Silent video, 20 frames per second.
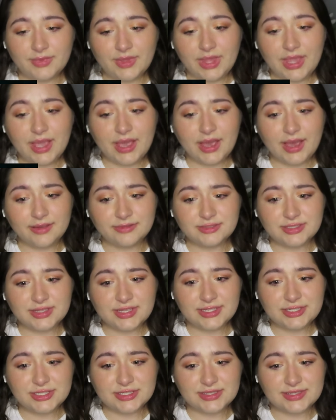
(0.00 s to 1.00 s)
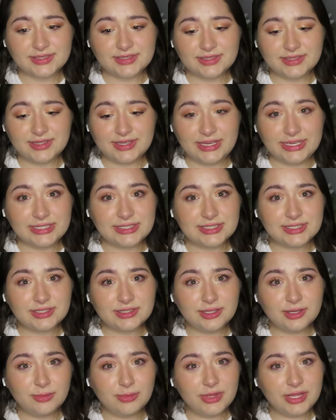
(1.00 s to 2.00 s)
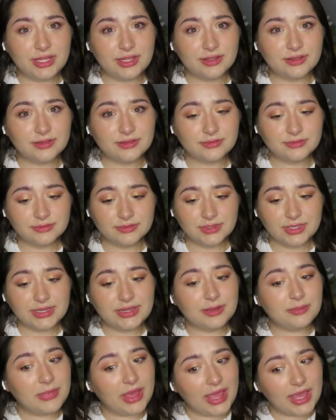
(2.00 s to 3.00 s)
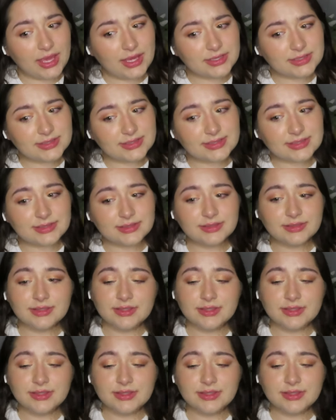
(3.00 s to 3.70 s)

Yeah, after they just kissed a little bit in the maze.